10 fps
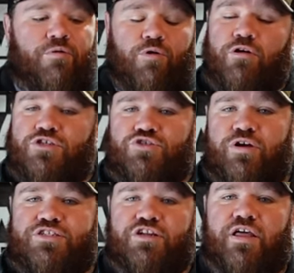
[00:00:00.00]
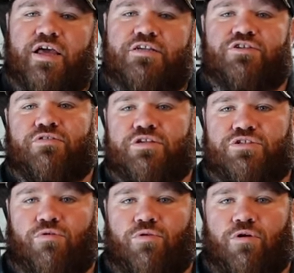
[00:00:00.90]
We're going to stretch the legs on this
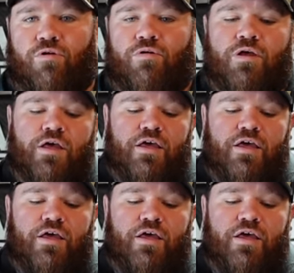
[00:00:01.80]
old girl.